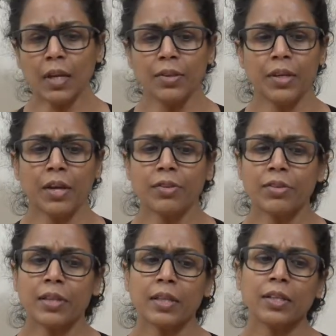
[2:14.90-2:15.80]
the other
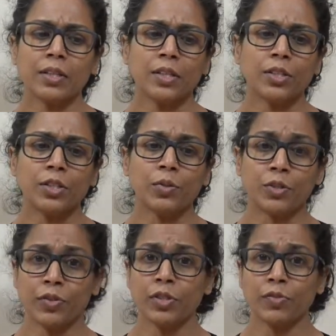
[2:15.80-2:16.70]
thing that you need to do
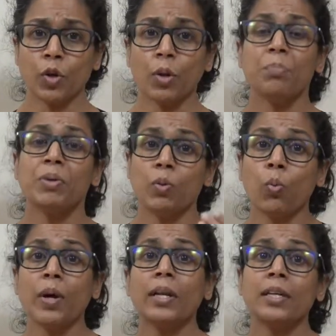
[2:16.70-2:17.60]
is, first of all, be
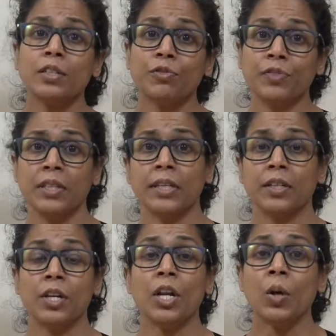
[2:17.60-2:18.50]
willing to feel
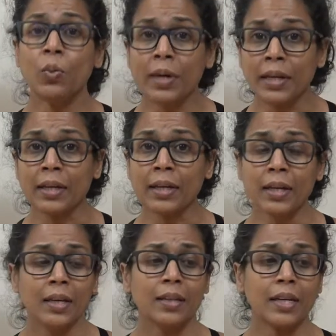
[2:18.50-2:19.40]
it, knowing
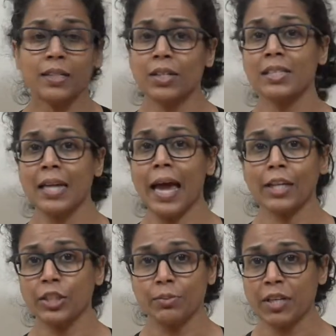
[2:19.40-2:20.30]
that it doesn't
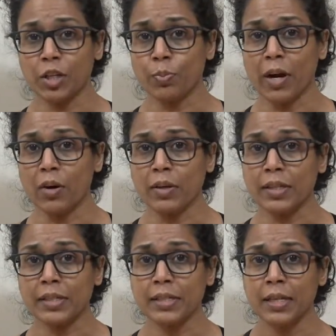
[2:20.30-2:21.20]
actually make you
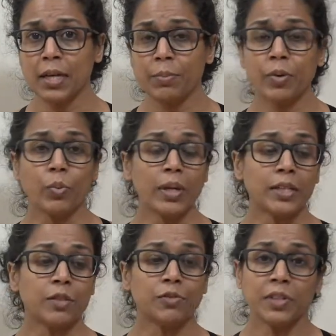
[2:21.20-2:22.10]
powerless. Be
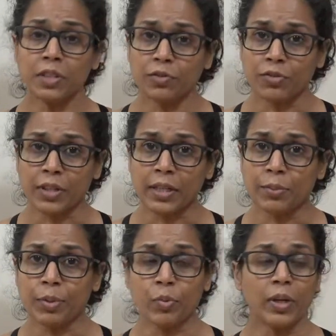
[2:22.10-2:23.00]
willing to feel
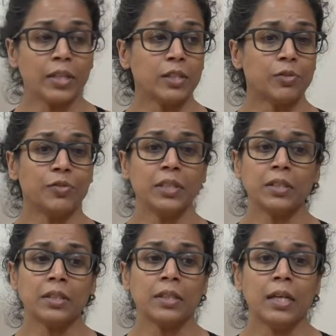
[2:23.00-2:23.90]
afraid, be willing to
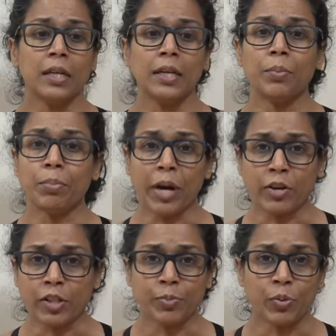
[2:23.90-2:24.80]
feel
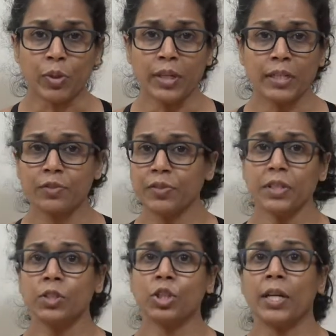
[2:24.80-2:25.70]
embarrassed, be willing to
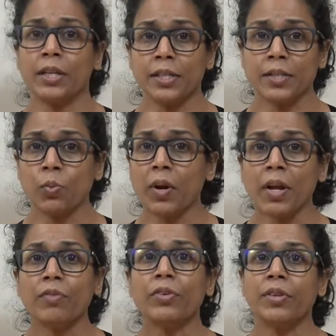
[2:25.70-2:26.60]
feel jealous,
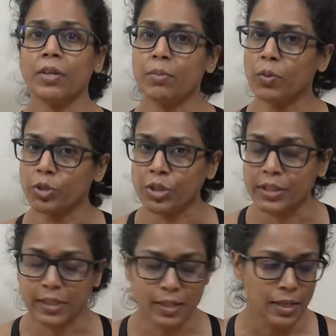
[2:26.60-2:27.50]
whatever the emotion
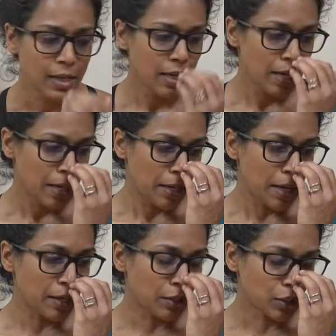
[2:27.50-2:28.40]
is.
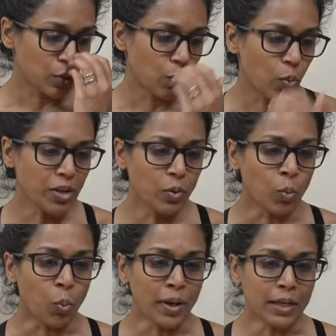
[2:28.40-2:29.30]
And so when you're
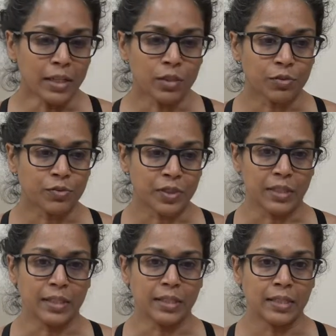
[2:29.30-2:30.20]
willing to
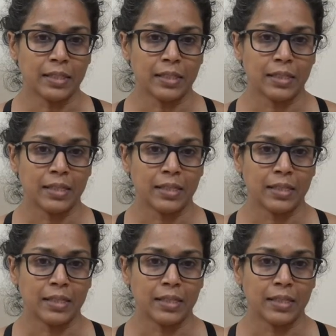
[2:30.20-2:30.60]
feel it,